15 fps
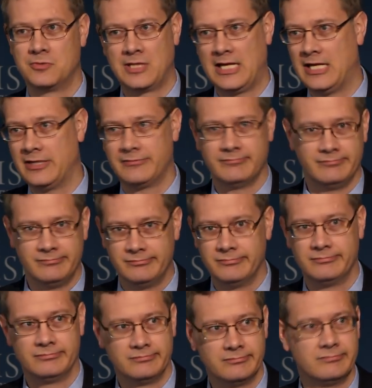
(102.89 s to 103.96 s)
without
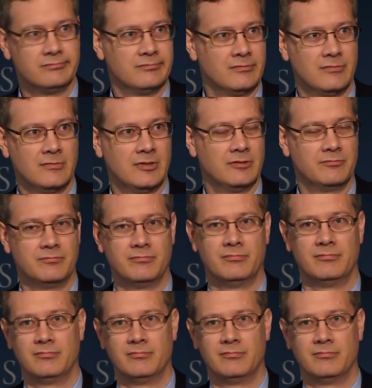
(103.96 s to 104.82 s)
you know,